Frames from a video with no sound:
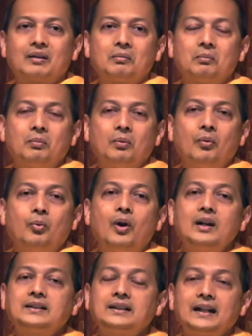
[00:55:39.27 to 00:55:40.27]
Um,
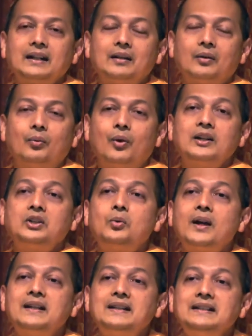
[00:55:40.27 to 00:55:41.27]
what can what
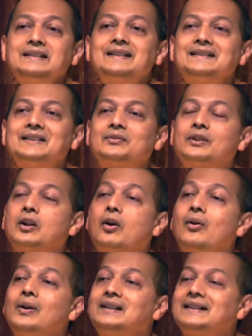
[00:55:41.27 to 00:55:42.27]
do i need in this world
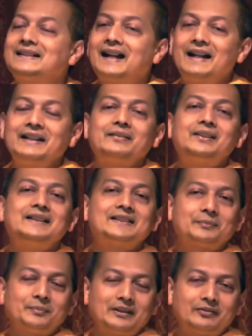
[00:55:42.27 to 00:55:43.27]
all desire will
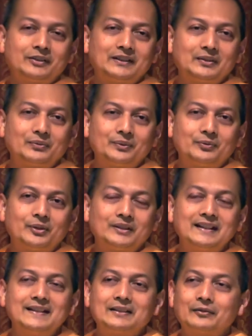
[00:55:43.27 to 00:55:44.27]
disappear for this for
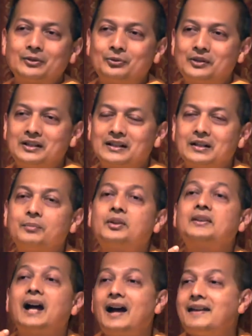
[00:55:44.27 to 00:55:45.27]
things of the world
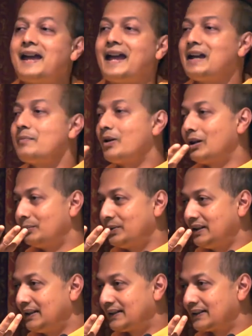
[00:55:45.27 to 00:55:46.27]
because i am all
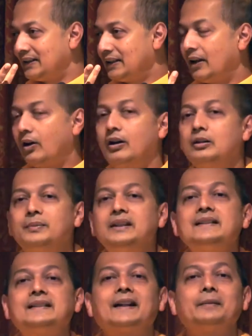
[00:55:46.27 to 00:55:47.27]
beings all
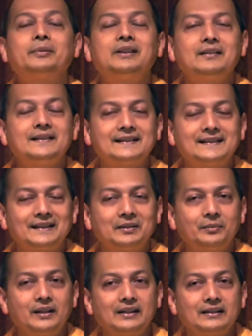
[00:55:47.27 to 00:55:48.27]
beings are appearances
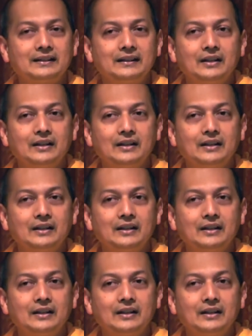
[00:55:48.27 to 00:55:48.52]
in me